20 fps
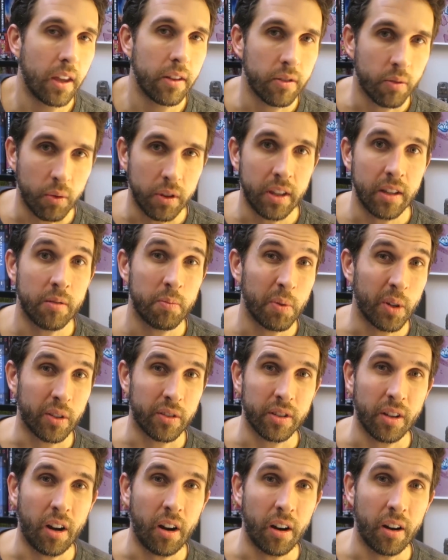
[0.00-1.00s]
so what these
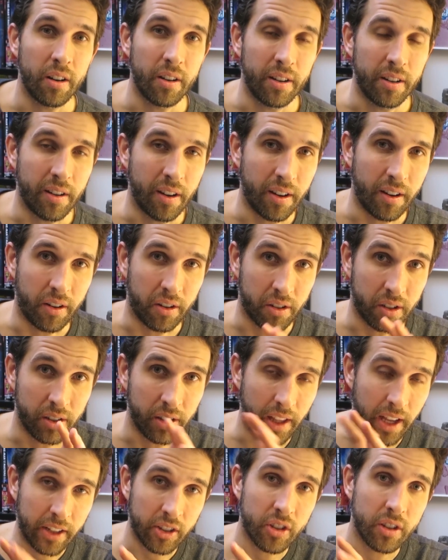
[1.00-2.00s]
books are
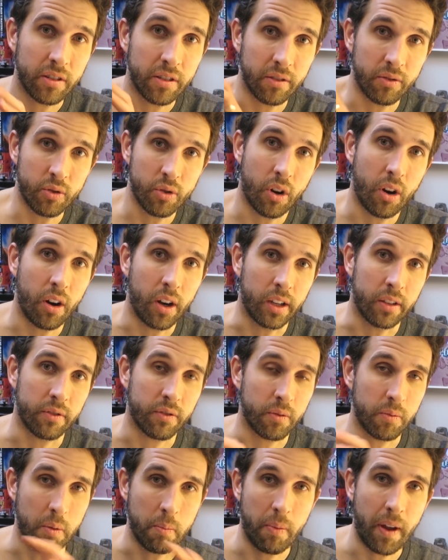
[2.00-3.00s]
collections of drawings
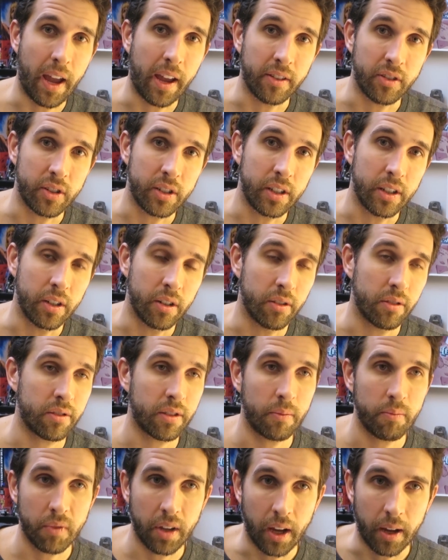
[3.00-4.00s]
from the past year,
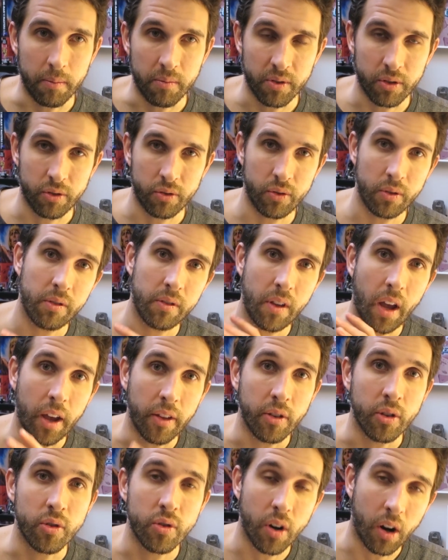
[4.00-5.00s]
sometimes
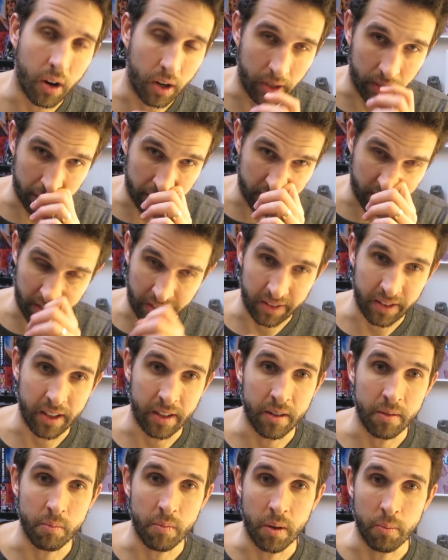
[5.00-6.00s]
other drawings that I
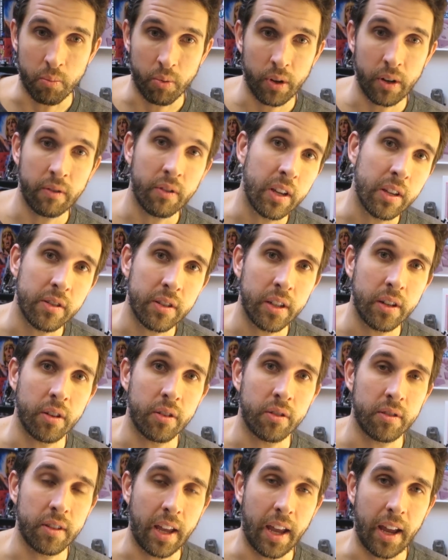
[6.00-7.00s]
did in previous
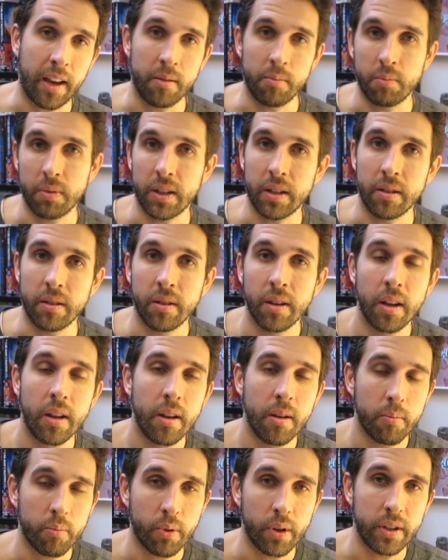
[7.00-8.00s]
years that hadn't been
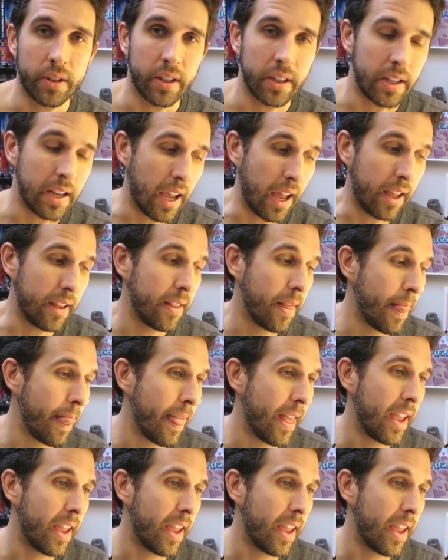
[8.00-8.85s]
printed yet,